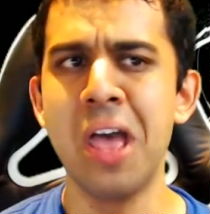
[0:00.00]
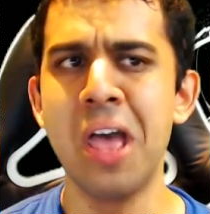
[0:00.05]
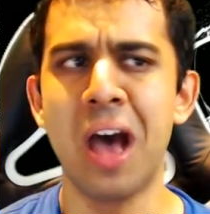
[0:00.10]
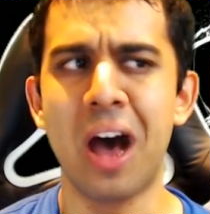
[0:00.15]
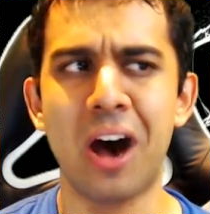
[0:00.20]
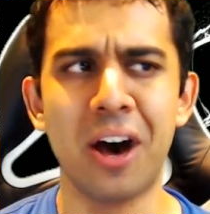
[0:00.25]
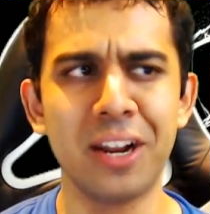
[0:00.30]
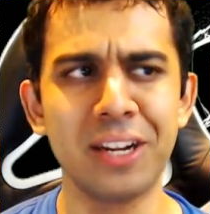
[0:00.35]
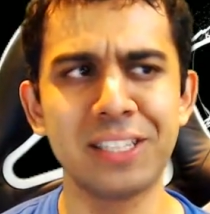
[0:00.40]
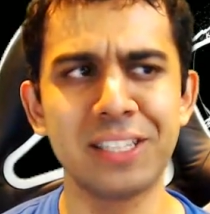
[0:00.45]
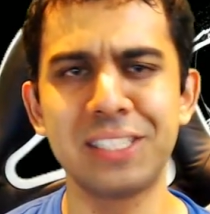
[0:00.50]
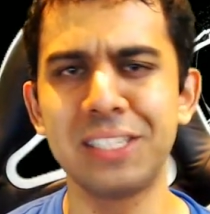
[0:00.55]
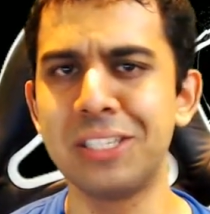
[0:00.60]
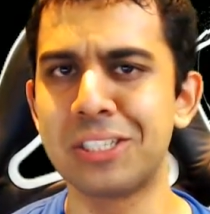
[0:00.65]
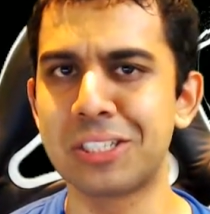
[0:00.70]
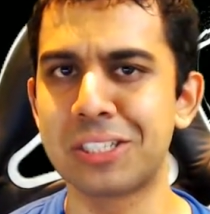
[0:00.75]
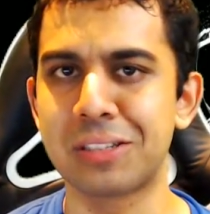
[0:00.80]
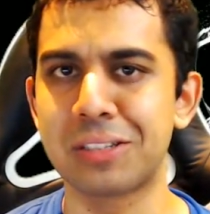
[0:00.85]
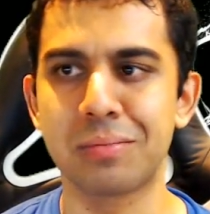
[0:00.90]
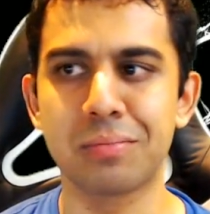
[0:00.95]
Honestly,
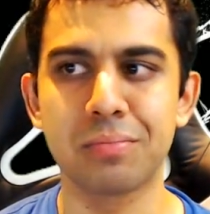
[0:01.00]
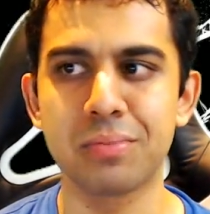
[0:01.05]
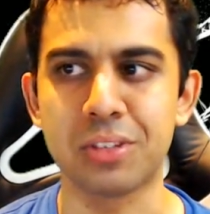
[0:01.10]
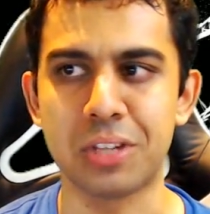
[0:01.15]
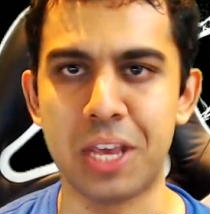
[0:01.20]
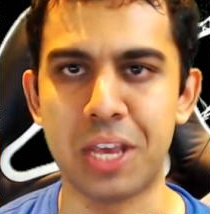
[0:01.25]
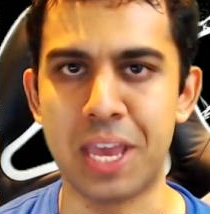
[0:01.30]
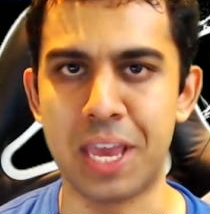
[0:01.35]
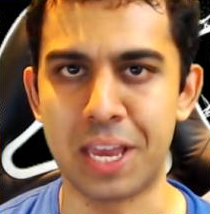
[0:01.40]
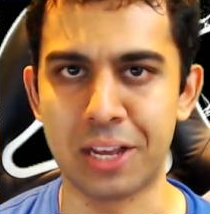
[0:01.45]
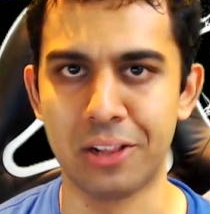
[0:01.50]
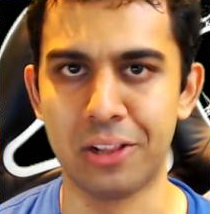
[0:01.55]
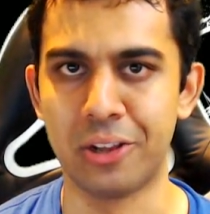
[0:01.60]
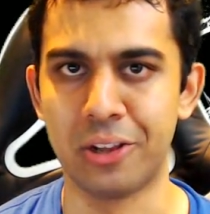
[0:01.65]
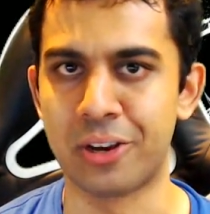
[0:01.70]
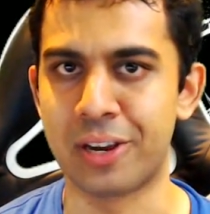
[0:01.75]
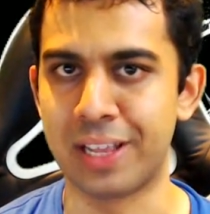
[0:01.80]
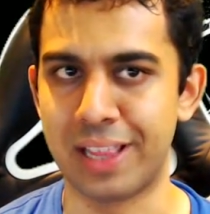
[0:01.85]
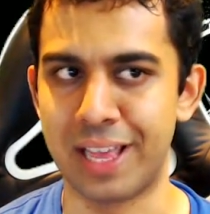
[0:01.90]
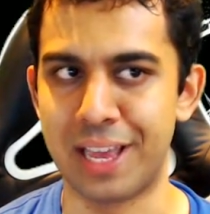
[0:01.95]
just take a
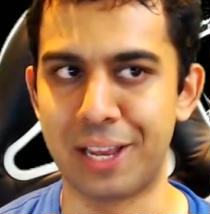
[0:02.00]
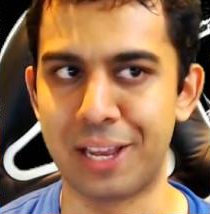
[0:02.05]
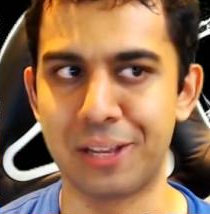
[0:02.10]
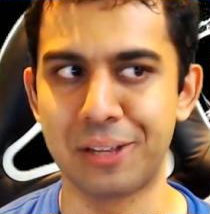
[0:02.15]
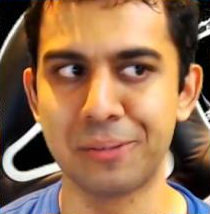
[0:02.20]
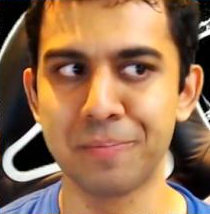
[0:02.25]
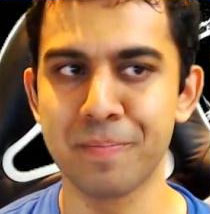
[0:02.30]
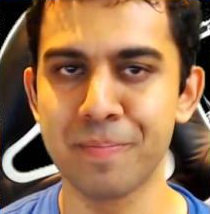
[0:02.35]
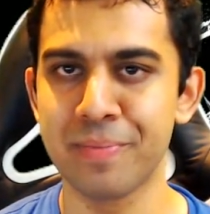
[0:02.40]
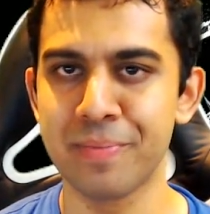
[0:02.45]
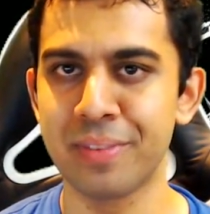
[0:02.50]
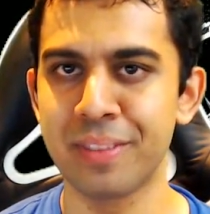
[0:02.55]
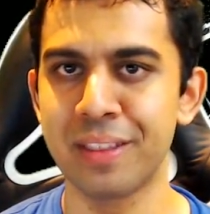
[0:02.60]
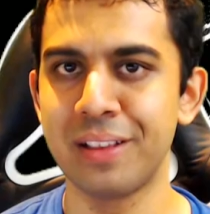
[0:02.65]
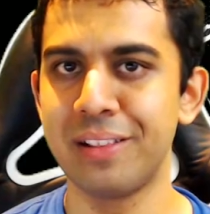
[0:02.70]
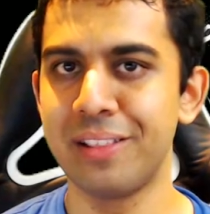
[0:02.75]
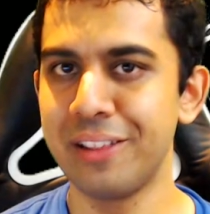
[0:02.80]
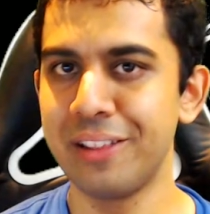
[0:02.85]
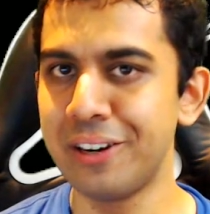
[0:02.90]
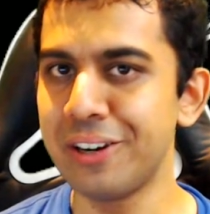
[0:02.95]
look at like
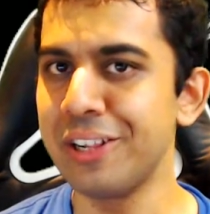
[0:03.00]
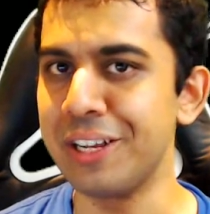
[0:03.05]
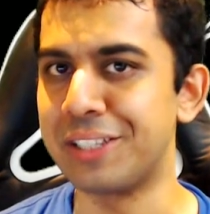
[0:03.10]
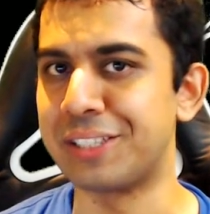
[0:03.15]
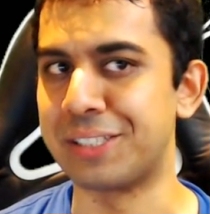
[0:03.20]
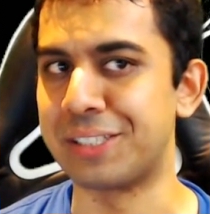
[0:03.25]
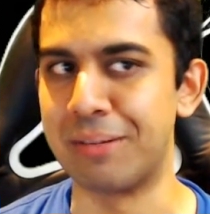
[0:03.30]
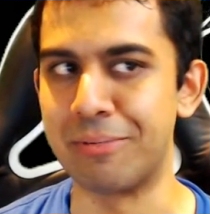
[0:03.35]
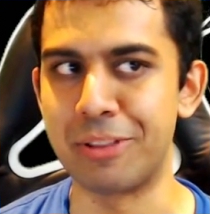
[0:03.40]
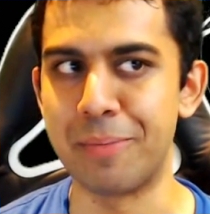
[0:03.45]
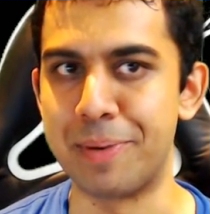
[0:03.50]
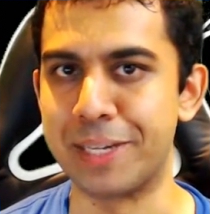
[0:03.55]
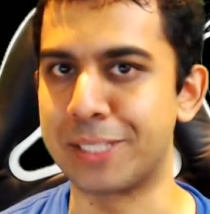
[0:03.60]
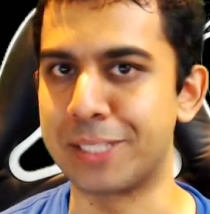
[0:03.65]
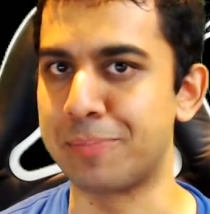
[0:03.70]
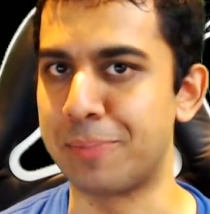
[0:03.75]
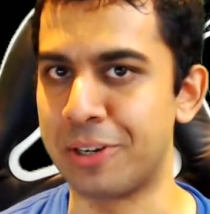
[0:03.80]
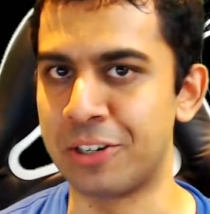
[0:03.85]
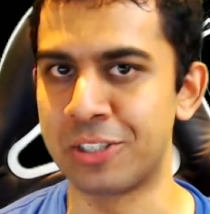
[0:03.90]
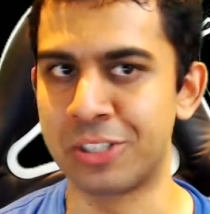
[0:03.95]
literally some of the best
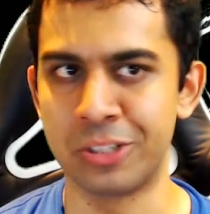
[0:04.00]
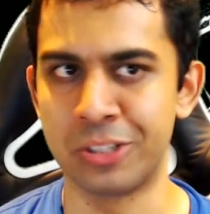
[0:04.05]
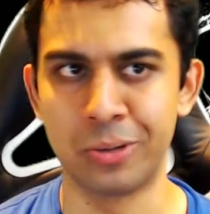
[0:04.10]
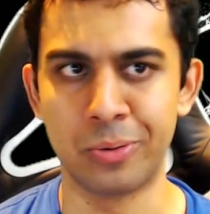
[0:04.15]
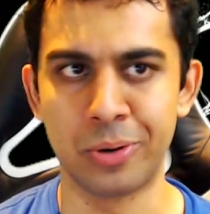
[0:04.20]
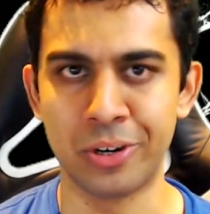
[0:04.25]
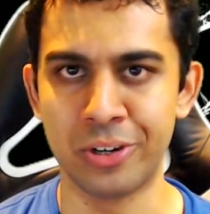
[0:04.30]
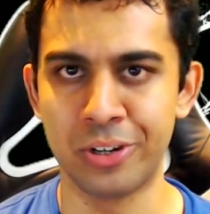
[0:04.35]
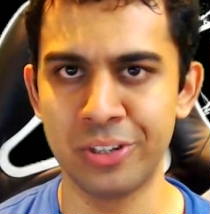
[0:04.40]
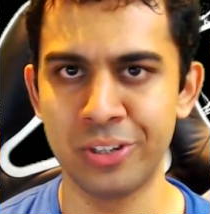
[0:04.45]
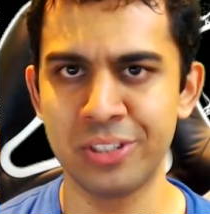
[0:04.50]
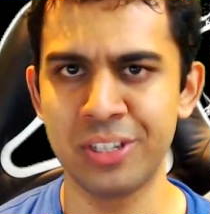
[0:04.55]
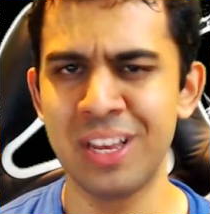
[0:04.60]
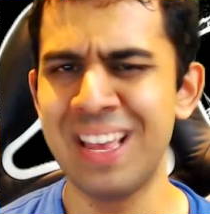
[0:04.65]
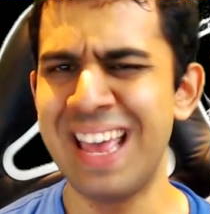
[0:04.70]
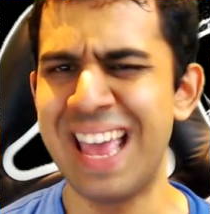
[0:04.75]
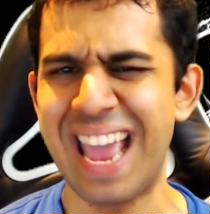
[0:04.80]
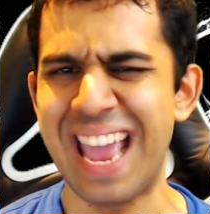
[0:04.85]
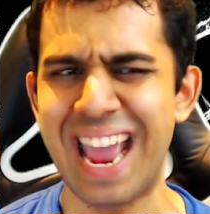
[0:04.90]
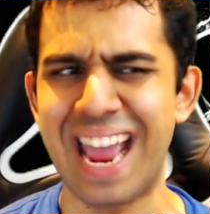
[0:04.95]
players in the world
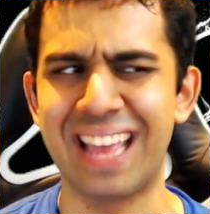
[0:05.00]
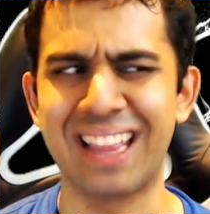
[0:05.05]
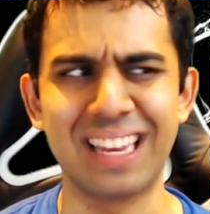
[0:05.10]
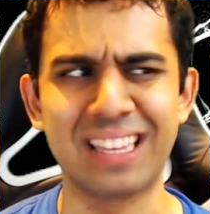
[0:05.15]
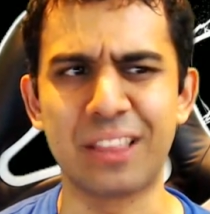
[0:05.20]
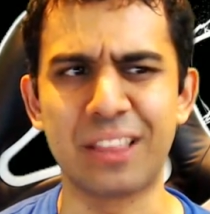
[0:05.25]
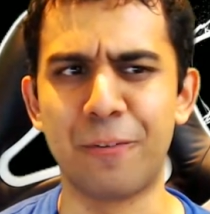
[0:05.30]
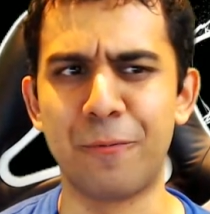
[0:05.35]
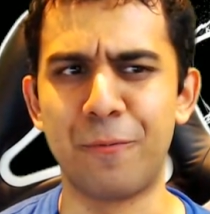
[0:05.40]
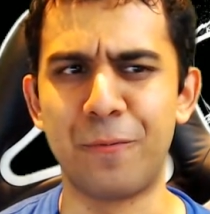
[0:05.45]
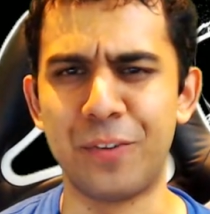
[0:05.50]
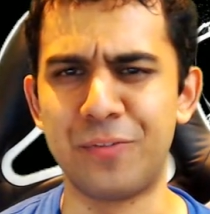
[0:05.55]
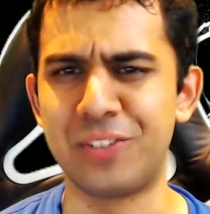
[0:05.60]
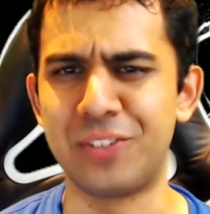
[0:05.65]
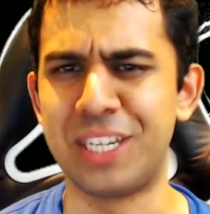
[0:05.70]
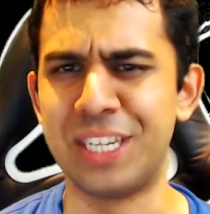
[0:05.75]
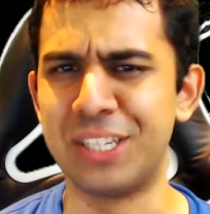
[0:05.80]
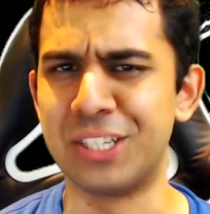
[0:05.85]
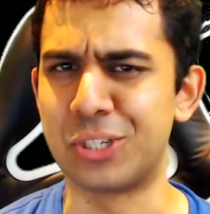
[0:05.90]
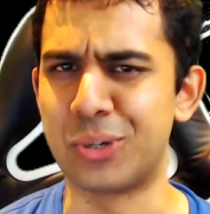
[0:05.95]
at like the
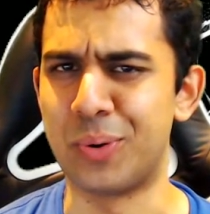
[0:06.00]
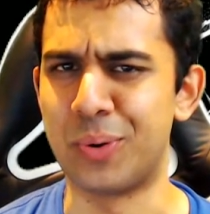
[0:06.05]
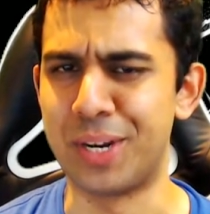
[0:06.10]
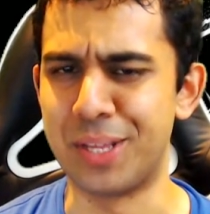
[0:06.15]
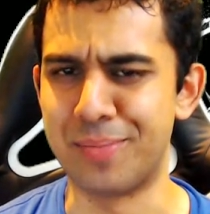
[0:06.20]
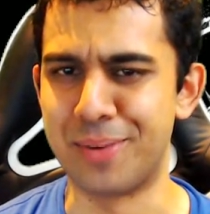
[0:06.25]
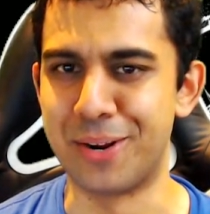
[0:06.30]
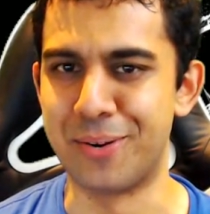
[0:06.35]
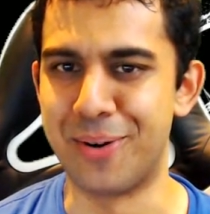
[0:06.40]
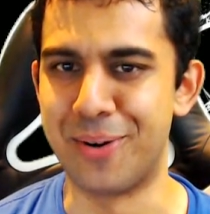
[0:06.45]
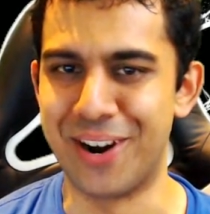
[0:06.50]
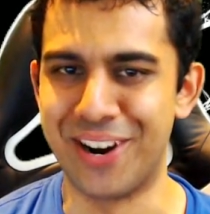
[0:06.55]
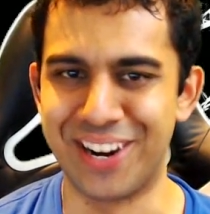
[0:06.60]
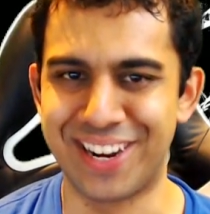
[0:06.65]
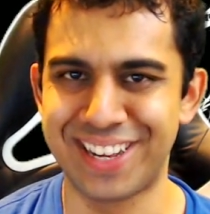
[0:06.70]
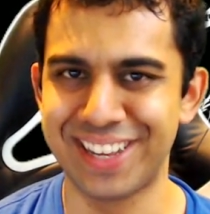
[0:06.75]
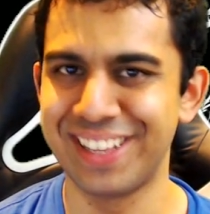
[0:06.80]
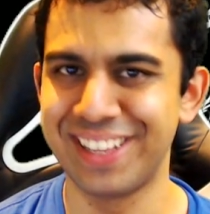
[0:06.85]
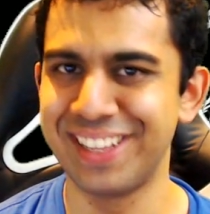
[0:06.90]
fifteen to twenty minute mark,